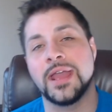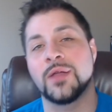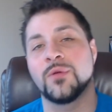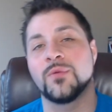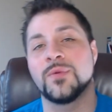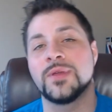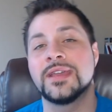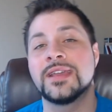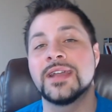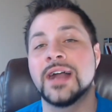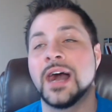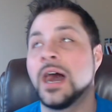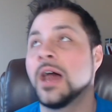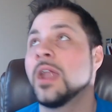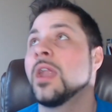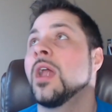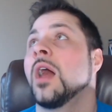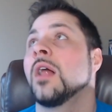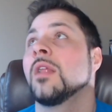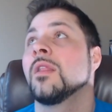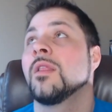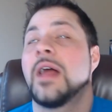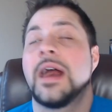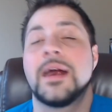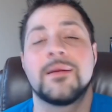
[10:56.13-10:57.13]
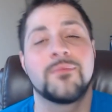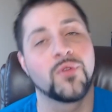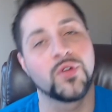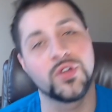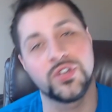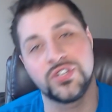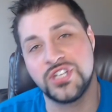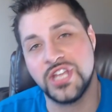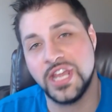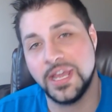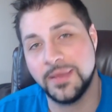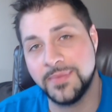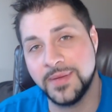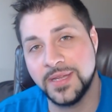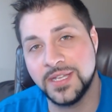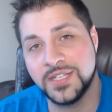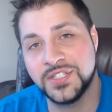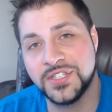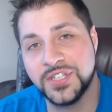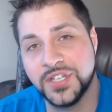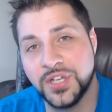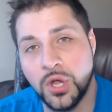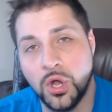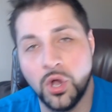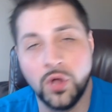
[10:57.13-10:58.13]
and we got a lot more
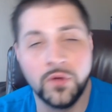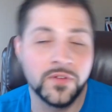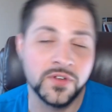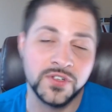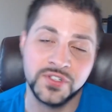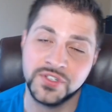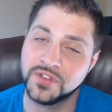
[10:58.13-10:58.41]
champions to go over.